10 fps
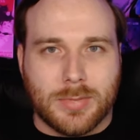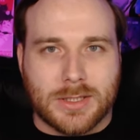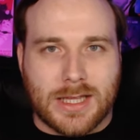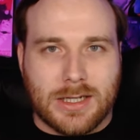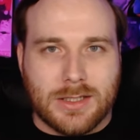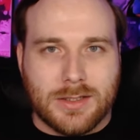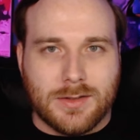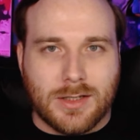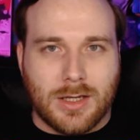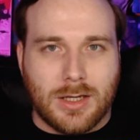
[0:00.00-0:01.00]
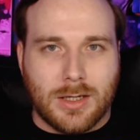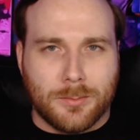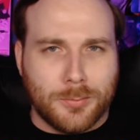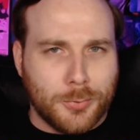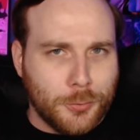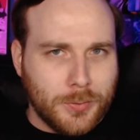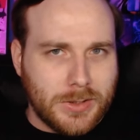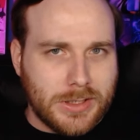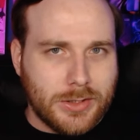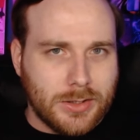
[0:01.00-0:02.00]
but that is
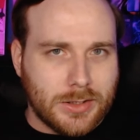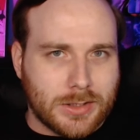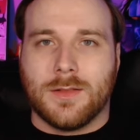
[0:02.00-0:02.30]
pretty good.